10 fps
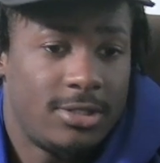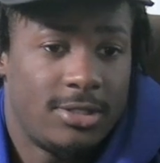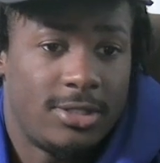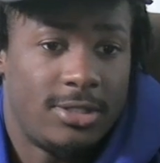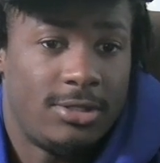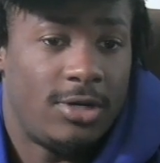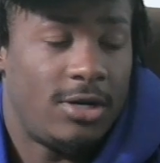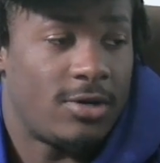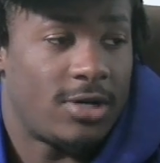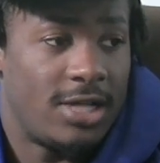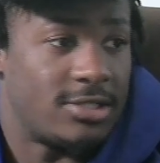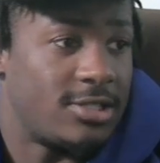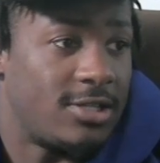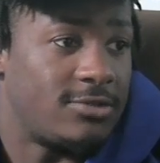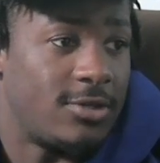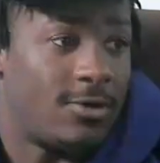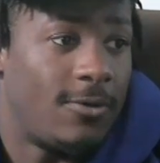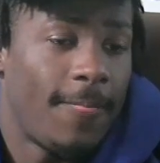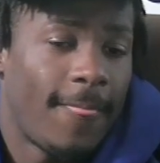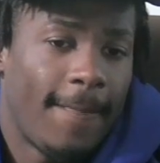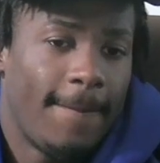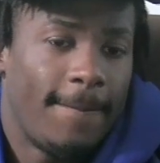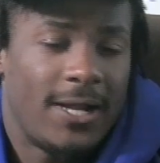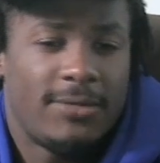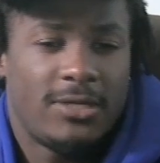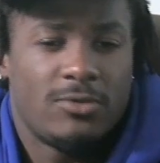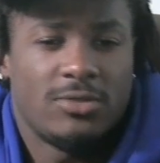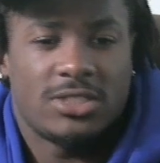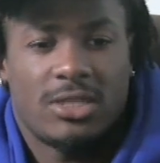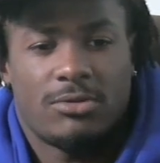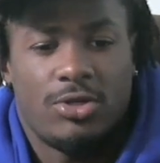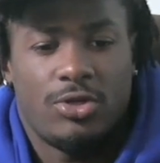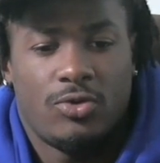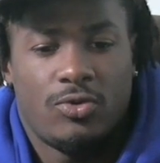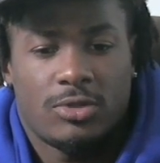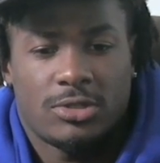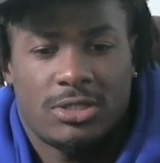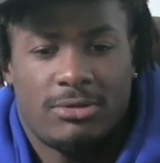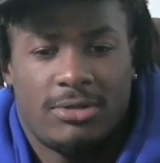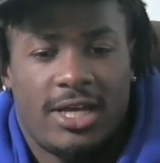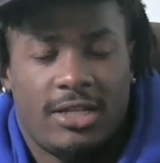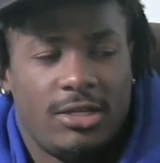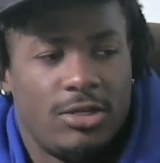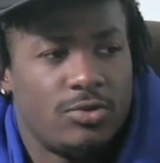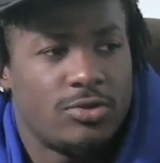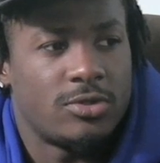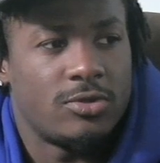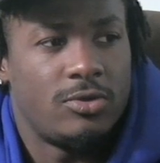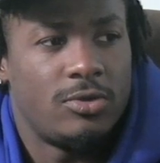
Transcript: you know, all kinds of stuff. So, but I mean, it was just something new, something I had to get used to.